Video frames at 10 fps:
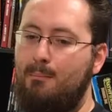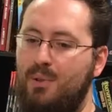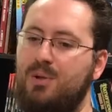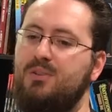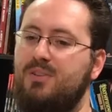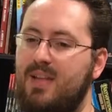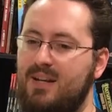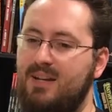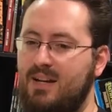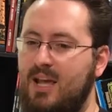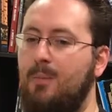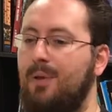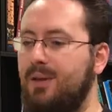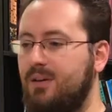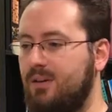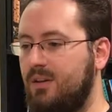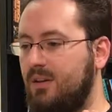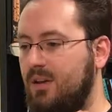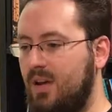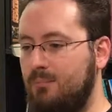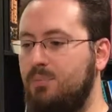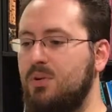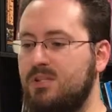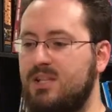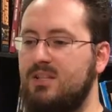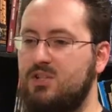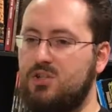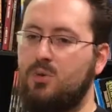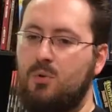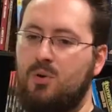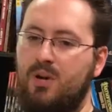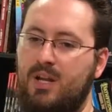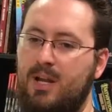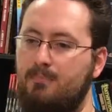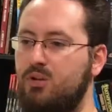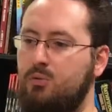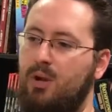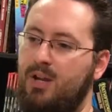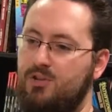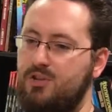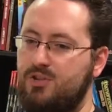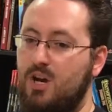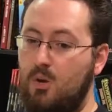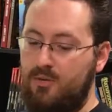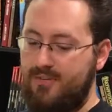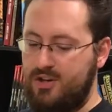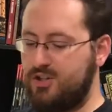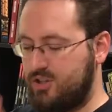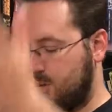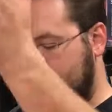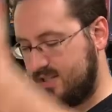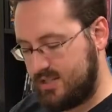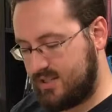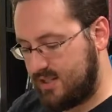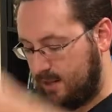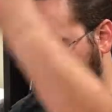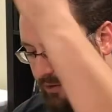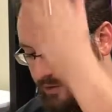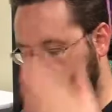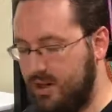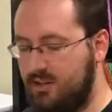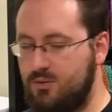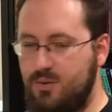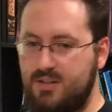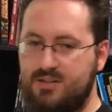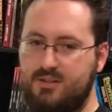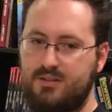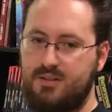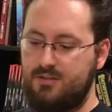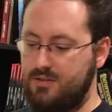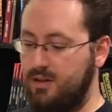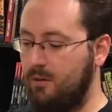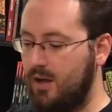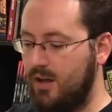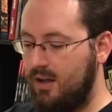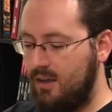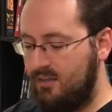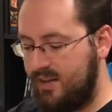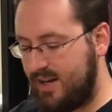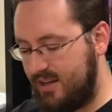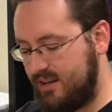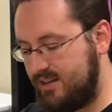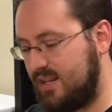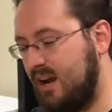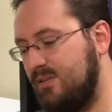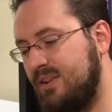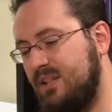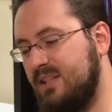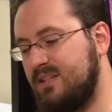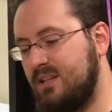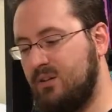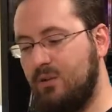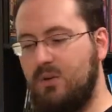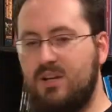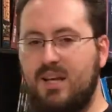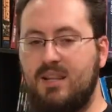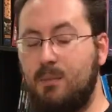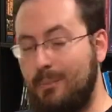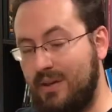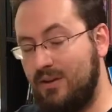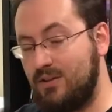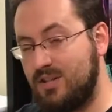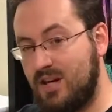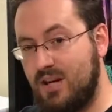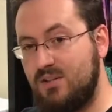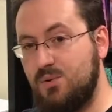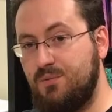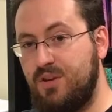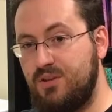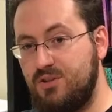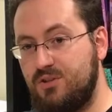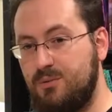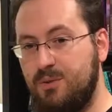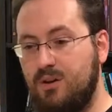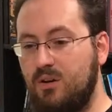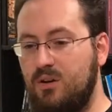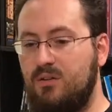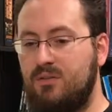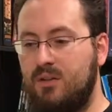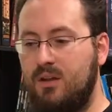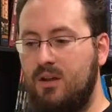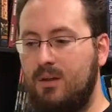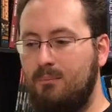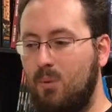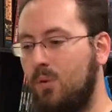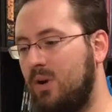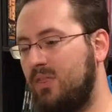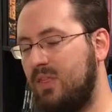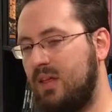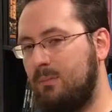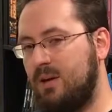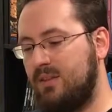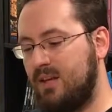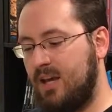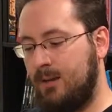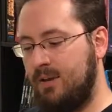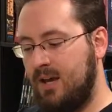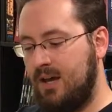builds that dynamic and builds that story in between just, oh, we finished this quest, it's time to go to the next quest. So that is everything that's included in the Player's Guide to Adventures in Middle-earth. But what do I think about the game?